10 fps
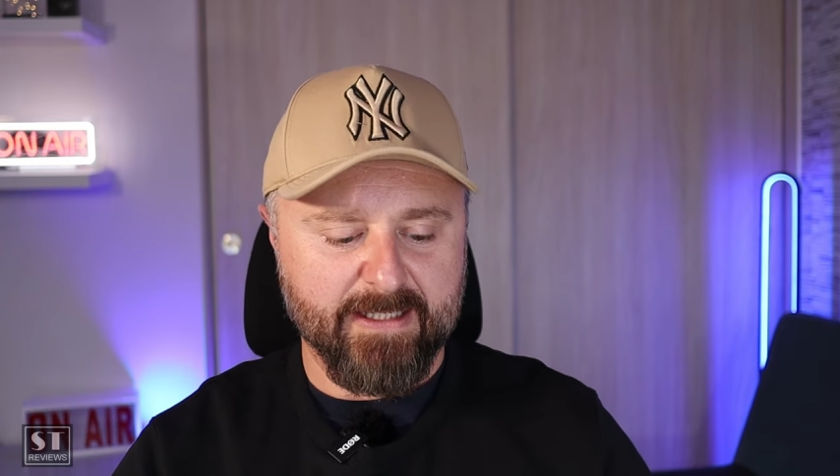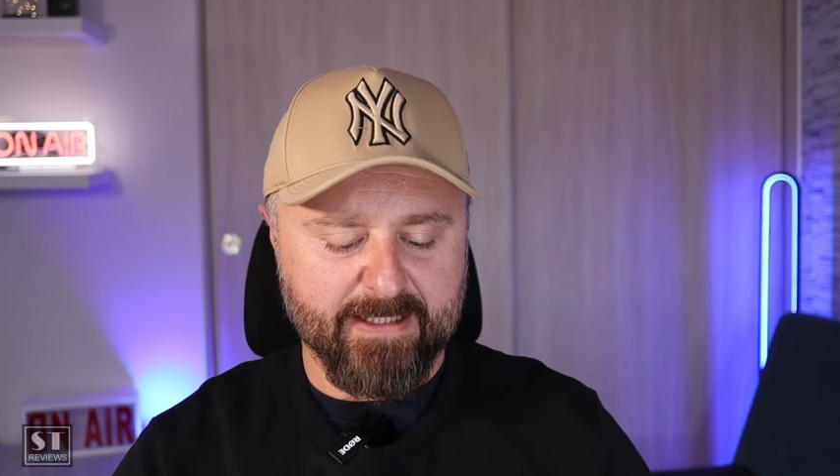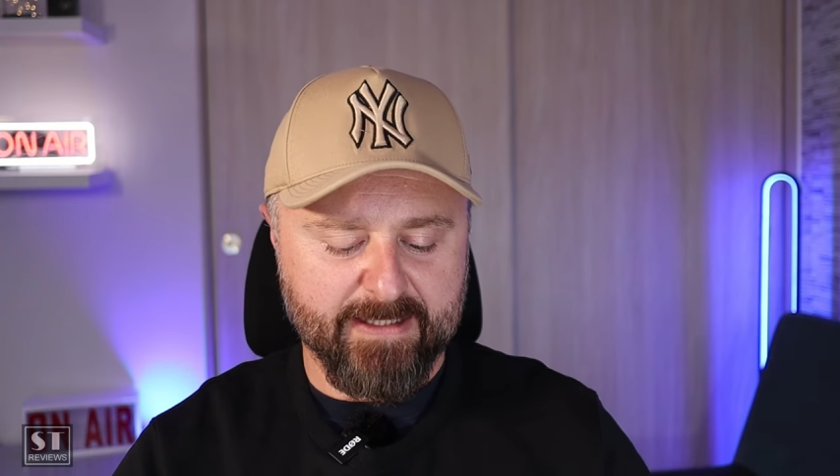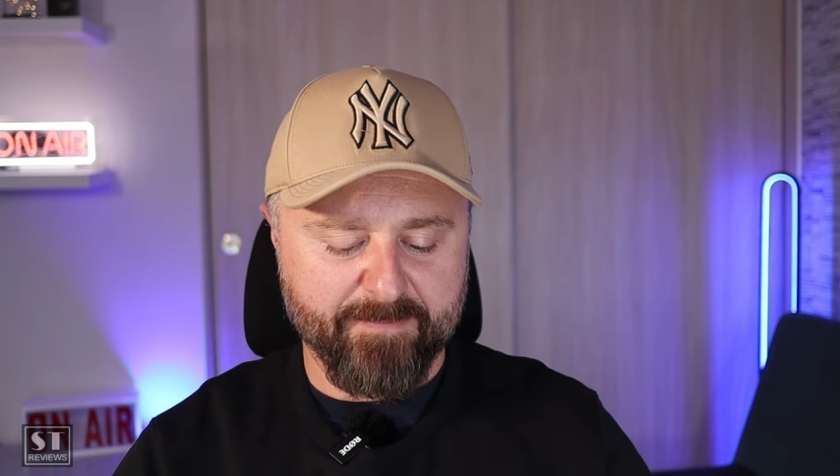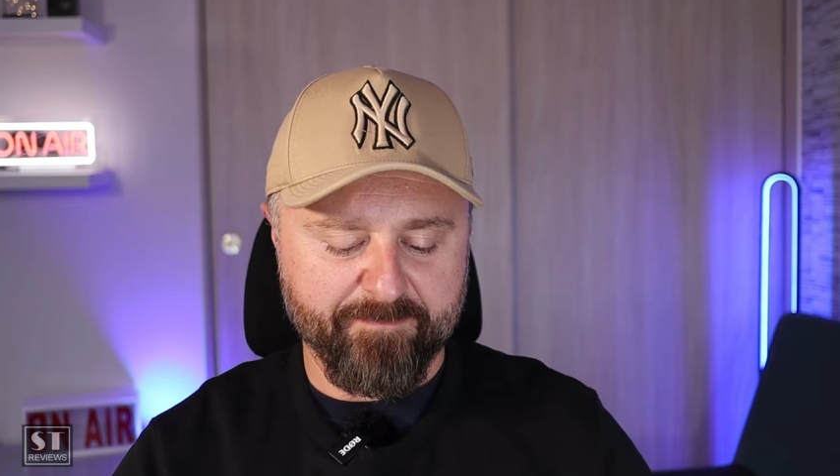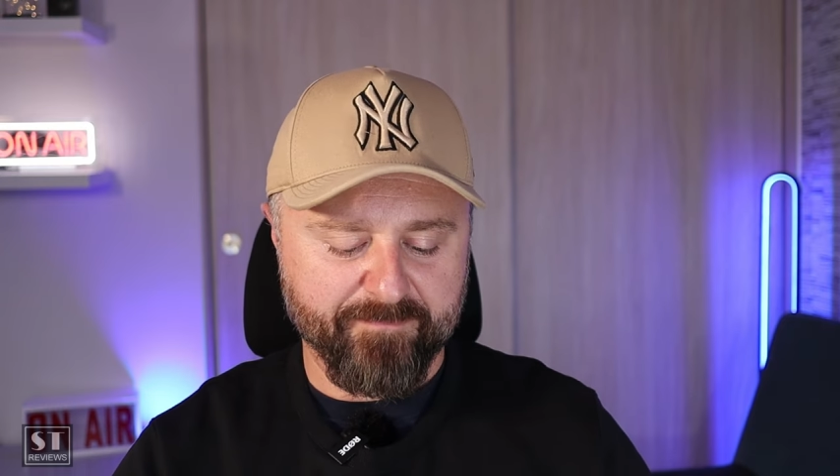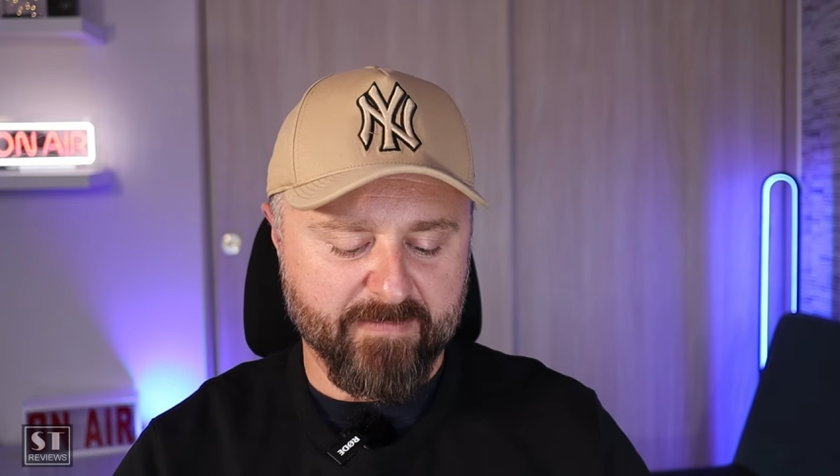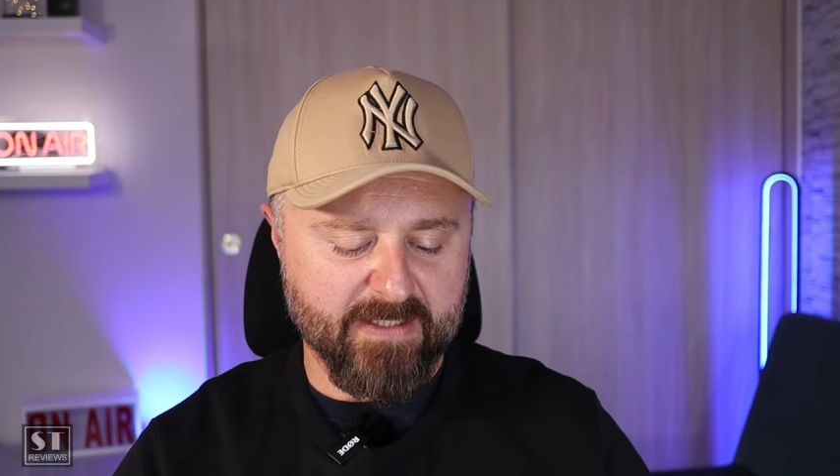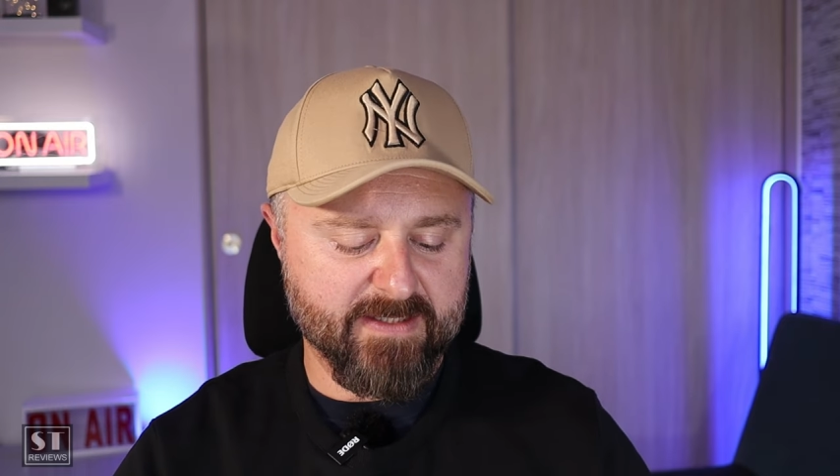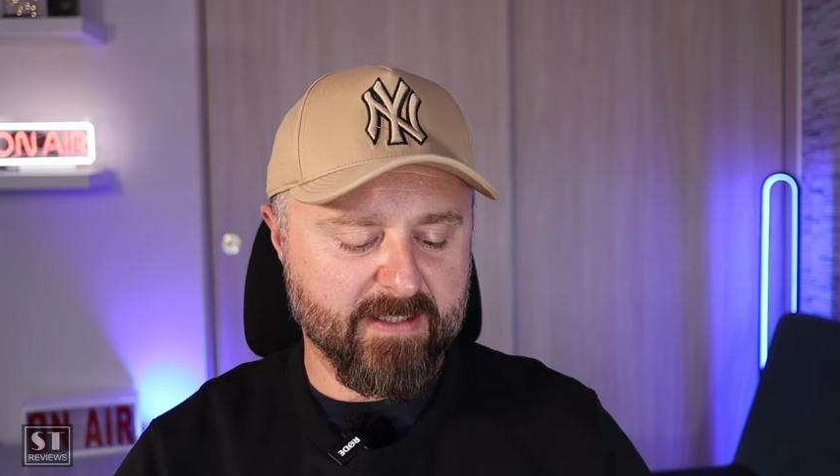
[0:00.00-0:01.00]
Um,
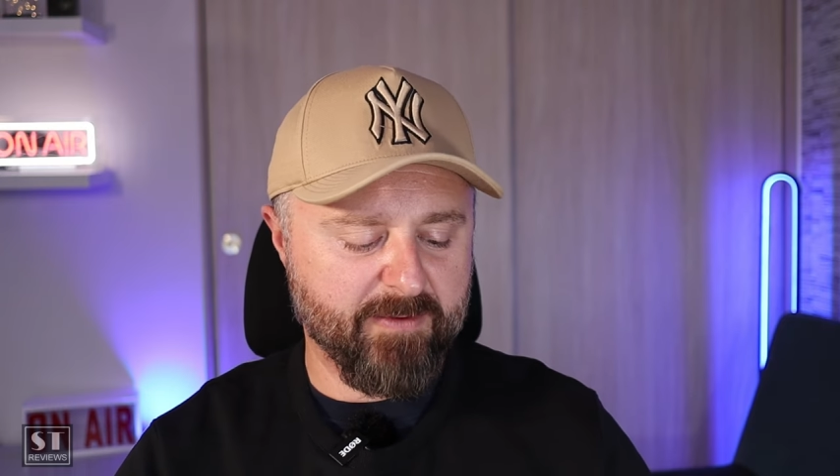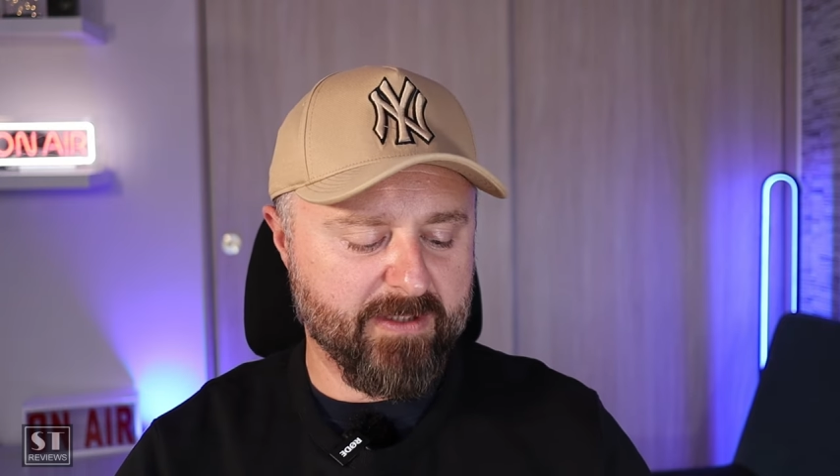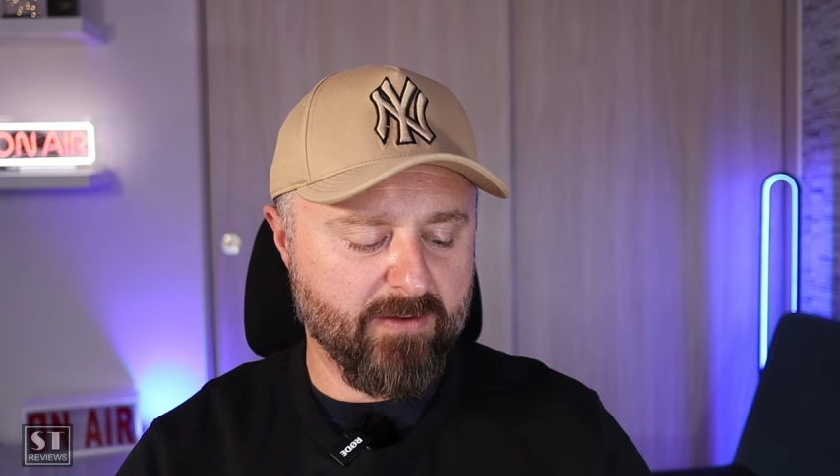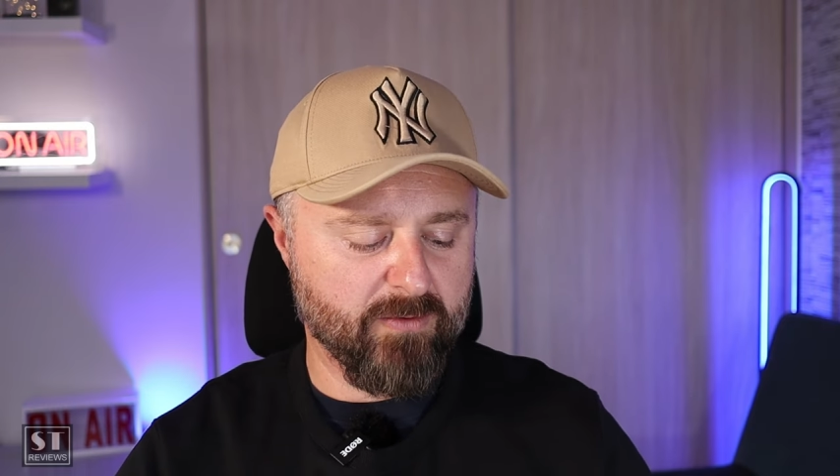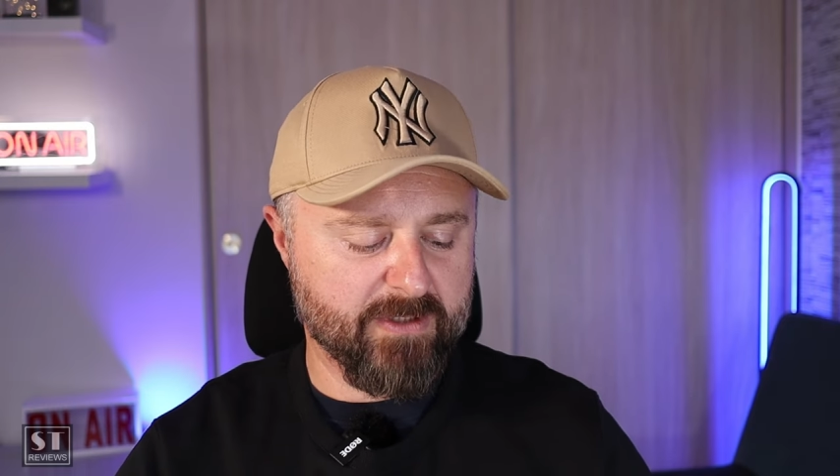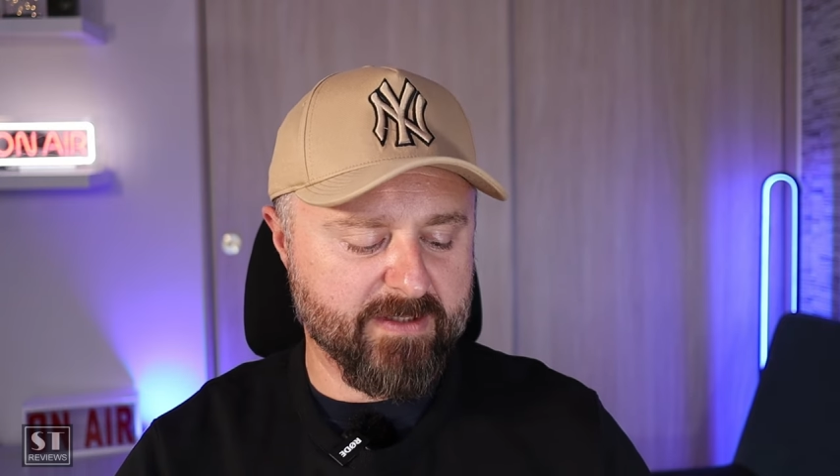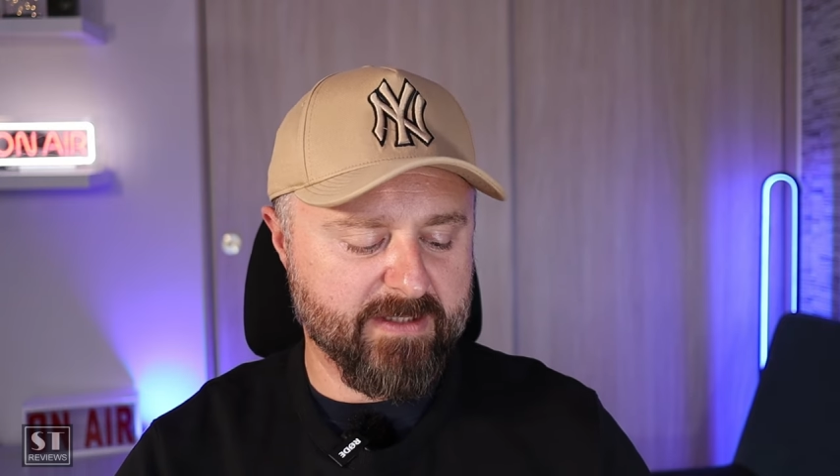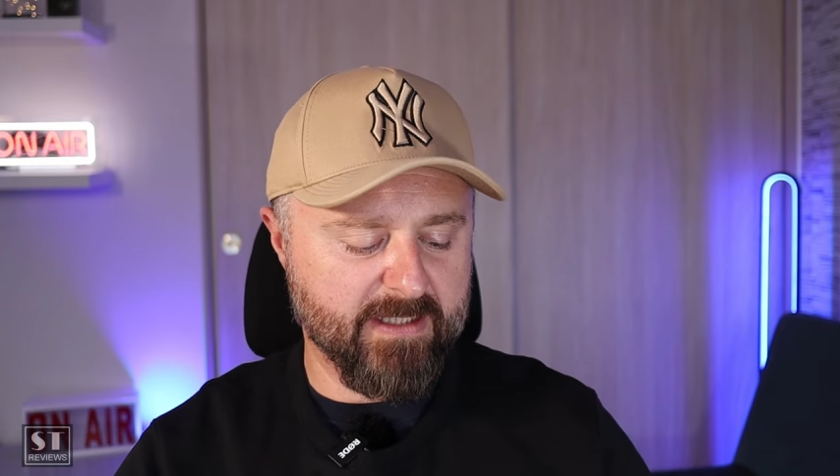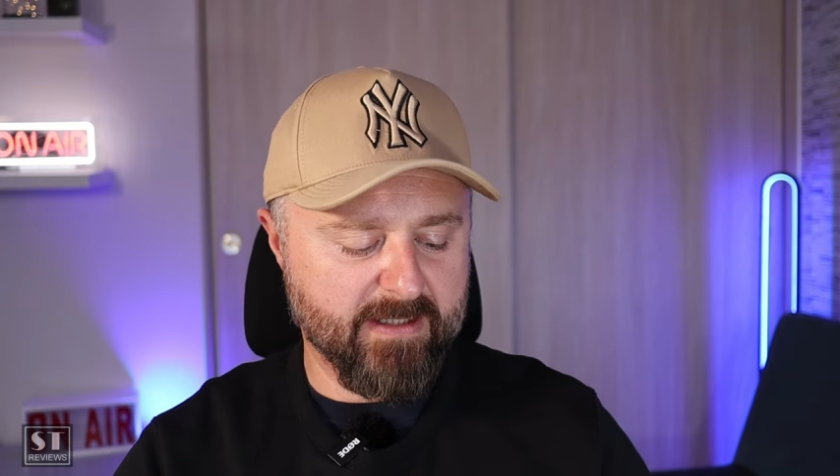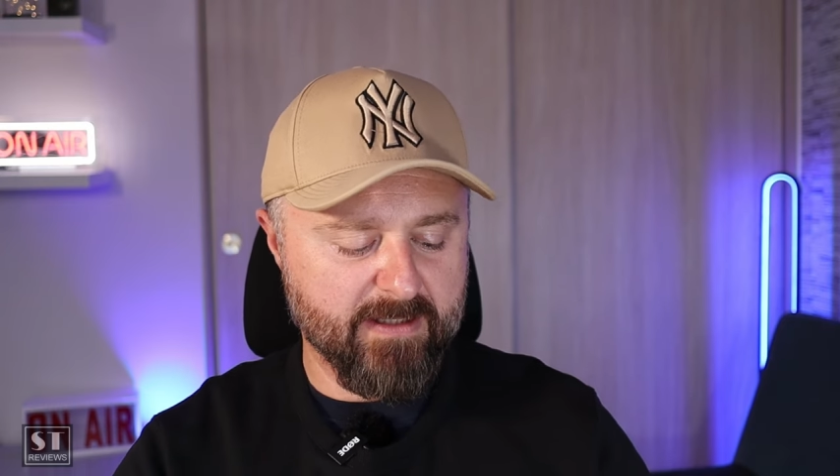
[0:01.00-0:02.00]
it's something that you would
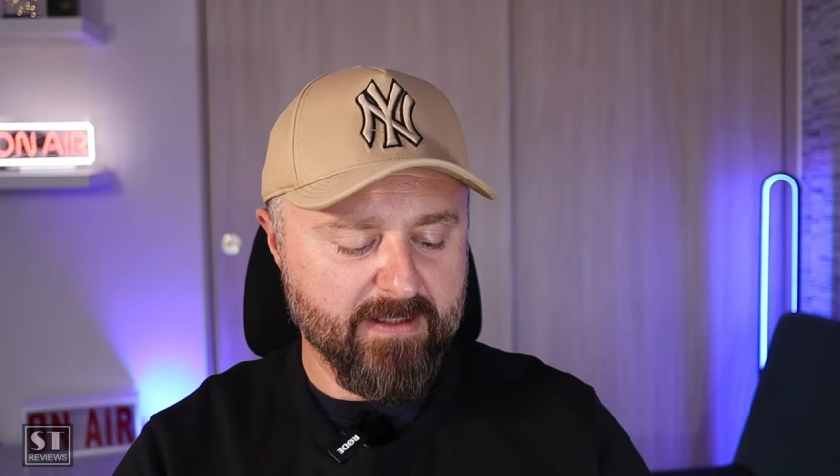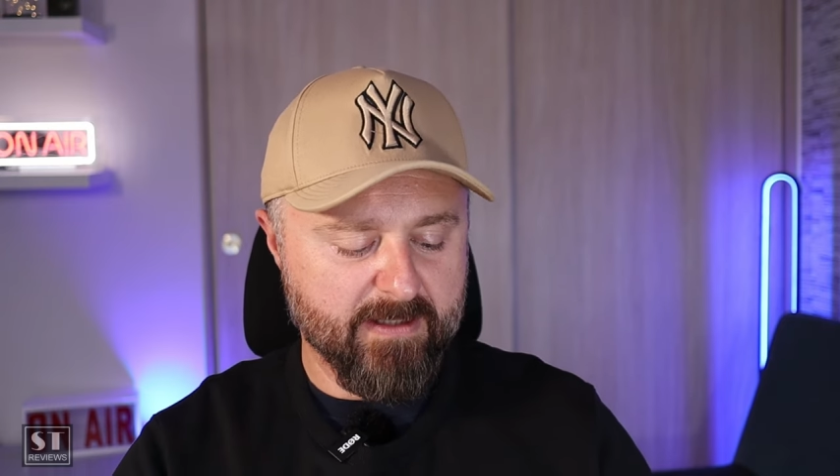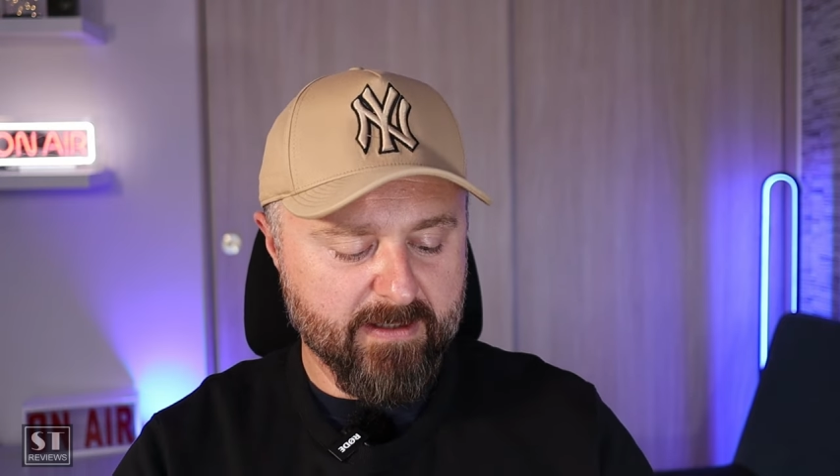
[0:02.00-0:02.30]
consider.